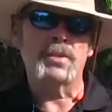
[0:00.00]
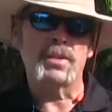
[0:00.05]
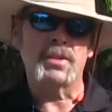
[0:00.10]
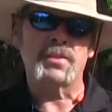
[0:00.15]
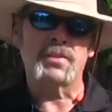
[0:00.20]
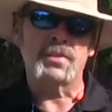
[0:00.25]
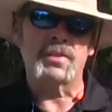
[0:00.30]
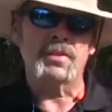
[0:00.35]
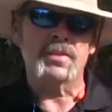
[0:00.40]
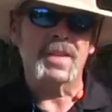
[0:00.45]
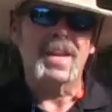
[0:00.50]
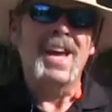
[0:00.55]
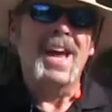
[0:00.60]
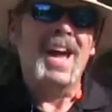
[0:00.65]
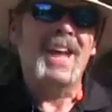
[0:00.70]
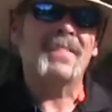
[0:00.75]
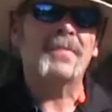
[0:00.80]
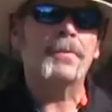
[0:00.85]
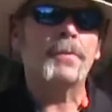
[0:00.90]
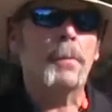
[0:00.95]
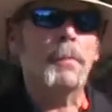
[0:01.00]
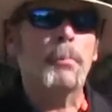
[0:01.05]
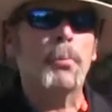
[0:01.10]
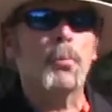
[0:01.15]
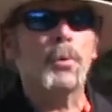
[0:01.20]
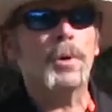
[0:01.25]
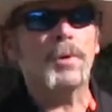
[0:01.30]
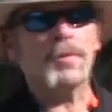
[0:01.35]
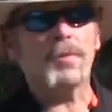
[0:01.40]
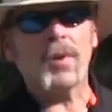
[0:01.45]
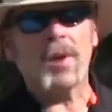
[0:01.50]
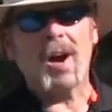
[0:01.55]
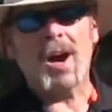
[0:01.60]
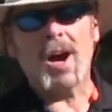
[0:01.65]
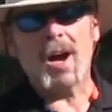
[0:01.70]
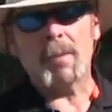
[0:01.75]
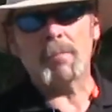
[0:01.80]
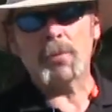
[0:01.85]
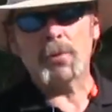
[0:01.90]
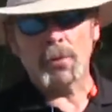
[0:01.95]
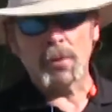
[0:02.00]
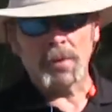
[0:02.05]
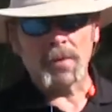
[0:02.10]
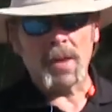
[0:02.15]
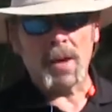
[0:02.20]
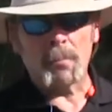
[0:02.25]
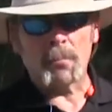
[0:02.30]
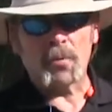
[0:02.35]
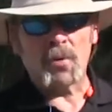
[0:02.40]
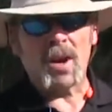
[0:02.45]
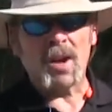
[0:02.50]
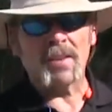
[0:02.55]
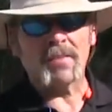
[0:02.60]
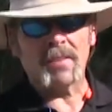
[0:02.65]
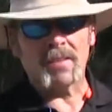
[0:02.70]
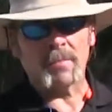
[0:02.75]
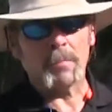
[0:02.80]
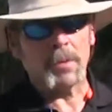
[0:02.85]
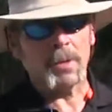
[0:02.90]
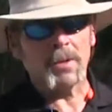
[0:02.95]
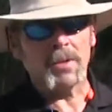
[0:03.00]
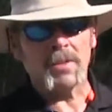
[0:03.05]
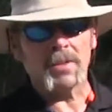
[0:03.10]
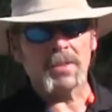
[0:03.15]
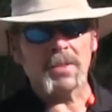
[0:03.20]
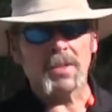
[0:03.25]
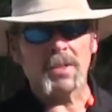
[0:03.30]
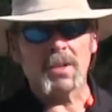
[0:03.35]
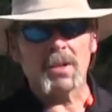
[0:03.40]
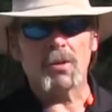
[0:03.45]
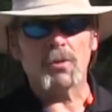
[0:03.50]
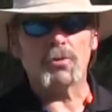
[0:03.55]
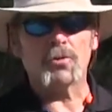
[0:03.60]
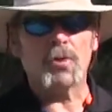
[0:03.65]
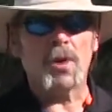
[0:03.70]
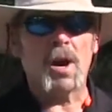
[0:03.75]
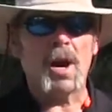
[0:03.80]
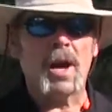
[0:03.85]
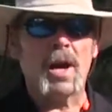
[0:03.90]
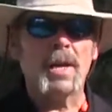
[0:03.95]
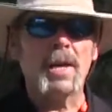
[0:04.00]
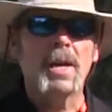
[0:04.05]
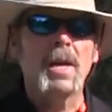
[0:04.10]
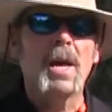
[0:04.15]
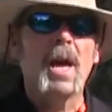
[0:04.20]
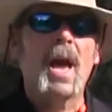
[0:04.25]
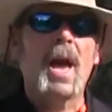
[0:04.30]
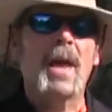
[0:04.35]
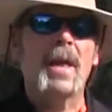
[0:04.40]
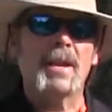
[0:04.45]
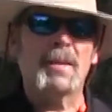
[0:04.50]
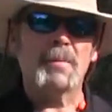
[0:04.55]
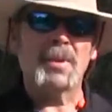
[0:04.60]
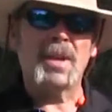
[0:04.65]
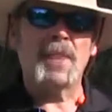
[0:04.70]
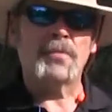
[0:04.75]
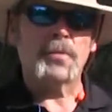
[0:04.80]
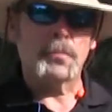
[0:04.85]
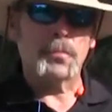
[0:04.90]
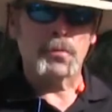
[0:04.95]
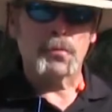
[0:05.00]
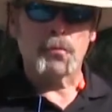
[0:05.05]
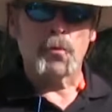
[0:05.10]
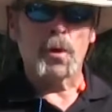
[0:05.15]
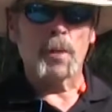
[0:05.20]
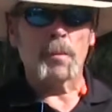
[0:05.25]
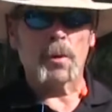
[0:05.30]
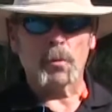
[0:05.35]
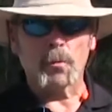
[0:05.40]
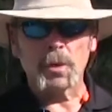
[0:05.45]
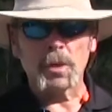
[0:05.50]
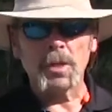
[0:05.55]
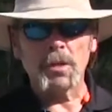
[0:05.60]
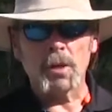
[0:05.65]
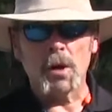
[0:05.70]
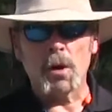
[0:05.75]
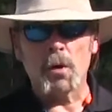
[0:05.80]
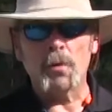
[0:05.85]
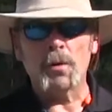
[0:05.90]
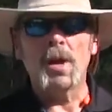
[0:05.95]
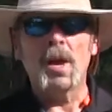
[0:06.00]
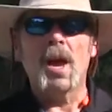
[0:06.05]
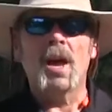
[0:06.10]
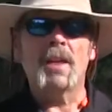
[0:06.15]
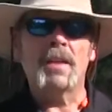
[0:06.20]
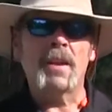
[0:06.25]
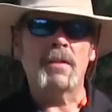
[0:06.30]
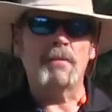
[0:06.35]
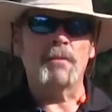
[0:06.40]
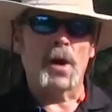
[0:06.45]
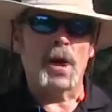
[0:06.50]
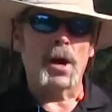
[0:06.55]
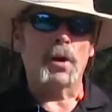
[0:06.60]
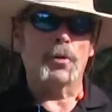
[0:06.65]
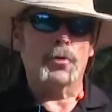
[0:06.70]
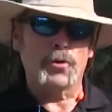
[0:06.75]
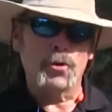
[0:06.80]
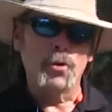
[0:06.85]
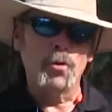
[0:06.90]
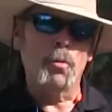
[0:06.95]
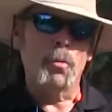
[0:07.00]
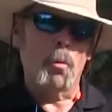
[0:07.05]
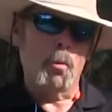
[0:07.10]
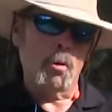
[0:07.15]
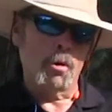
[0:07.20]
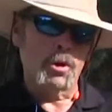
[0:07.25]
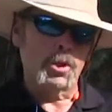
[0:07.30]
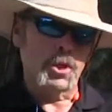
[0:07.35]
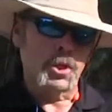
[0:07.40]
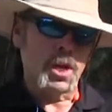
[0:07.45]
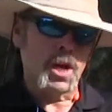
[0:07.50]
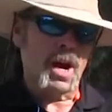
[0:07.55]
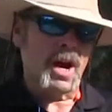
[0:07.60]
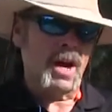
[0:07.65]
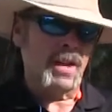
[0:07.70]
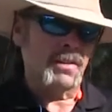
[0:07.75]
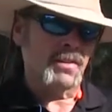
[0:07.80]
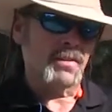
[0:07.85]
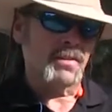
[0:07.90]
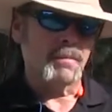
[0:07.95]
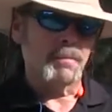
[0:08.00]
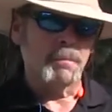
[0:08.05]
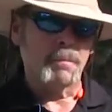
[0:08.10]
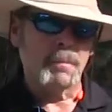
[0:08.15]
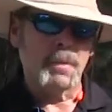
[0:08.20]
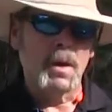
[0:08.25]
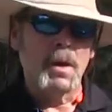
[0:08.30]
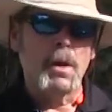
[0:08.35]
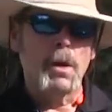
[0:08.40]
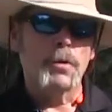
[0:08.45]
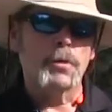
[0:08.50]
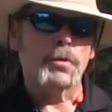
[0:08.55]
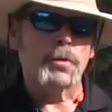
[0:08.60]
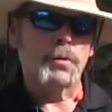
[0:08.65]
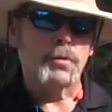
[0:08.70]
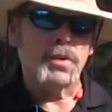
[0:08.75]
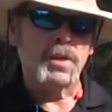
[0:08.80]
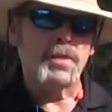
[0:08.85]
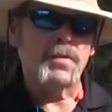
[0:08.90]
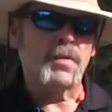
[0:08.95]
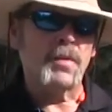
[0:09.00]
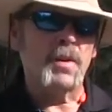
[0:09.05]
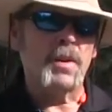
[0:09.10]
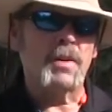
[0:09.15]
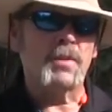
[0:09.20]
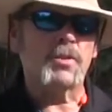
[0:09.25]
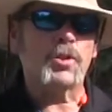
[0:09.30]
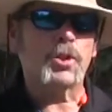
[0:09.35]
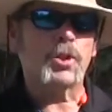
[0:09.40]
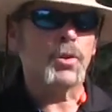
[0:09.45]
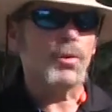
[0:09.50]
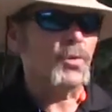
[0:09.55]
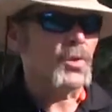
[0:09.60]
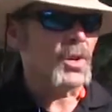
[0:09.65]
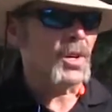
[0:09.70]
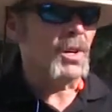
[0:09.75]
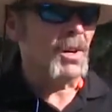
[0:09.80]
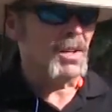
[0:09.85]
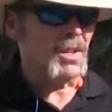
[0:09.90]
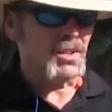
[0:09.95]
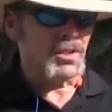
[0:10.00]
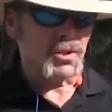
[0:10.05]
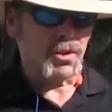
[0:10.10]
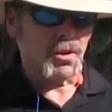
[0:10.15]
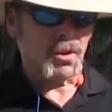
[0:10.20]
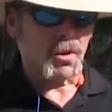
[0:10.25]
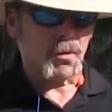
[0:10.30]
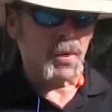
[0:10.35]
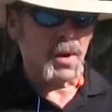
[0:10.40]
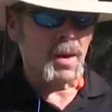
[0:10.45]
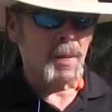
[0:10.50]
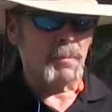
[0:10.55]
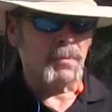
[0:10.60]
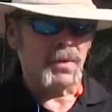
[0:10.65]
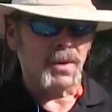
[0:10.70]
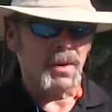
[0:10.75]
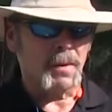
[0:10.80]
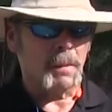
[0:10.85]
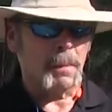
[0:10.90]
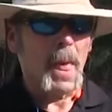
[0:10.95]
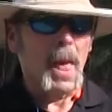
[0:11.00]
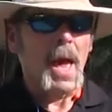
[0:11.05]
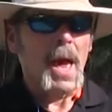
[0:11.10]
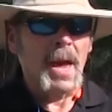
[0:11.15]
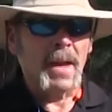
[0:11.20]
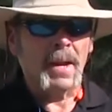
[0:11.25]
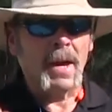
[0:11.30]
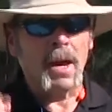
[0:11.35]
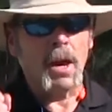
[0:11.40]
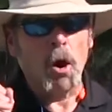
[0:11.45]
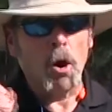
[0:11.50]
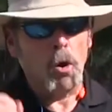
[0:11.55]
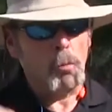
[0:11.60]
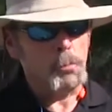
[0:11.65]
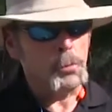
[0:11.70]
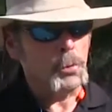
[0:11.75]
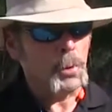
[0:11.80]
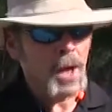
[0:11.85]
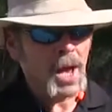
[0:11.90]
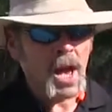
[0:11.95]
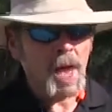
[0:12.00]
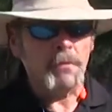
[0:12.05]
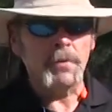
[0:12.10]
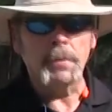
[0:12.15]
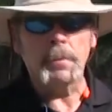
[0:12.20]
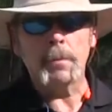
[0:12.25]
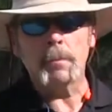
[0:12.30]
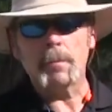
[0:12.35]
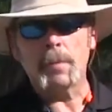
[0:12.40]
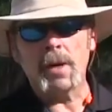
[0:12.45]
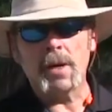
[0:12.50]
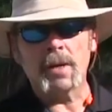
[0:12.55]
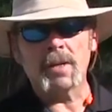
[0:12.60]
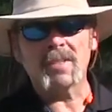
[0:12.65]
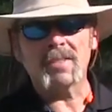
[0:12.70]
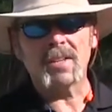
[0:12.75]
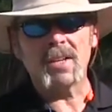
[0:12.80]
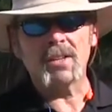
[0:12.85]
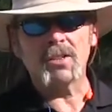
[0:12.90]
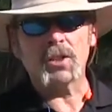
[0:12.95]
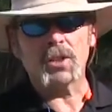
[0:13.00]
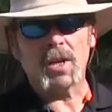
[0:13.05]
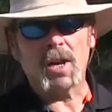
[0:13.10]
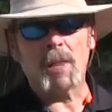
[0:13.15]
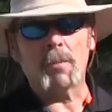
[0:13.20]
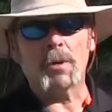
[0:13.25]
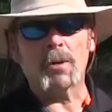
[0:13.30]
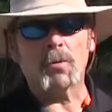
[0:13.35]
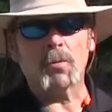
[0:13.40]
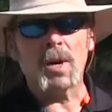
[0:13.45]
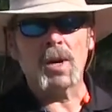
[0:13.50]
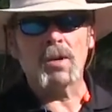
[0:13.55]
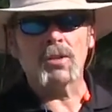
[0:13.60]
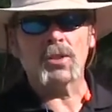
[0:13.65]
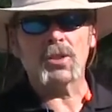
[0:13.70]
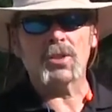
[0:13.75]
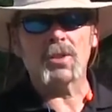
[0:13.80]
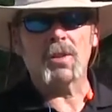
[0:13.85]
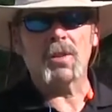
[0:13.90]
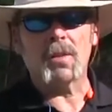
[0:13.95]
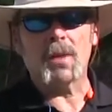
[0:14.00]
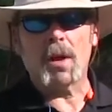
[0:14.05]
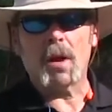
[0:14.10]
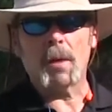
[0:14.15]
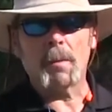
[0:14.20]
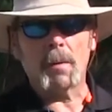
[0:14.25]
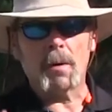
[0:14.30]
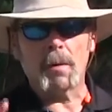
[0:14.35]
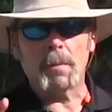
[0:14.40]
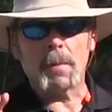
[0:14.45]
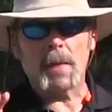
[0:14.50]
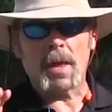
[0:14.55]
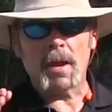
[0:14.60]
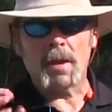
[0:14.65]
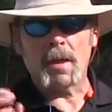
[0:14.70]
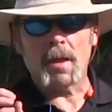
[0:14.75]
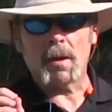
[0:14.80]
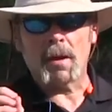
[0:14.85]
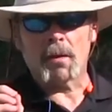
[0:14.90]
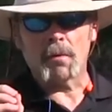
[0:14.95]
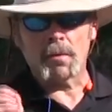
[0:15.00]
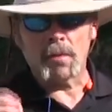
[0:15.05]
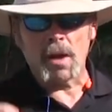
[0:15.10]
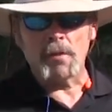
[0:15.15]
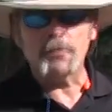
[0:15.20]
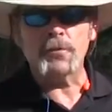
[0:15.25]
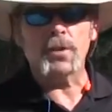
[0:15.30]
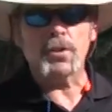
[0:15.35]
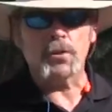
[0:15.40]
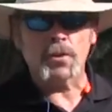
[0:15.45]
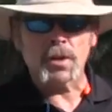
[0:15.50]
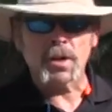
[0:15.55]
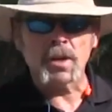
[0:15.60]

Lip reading: distance. At some point in time during that process, my gun's going to go dry, and I'm going to have to perform a reload and then fire 2 more shots. So this is shoot the gun until you're empty, and I hope you haven't been paying attention to how many rounds that are left in your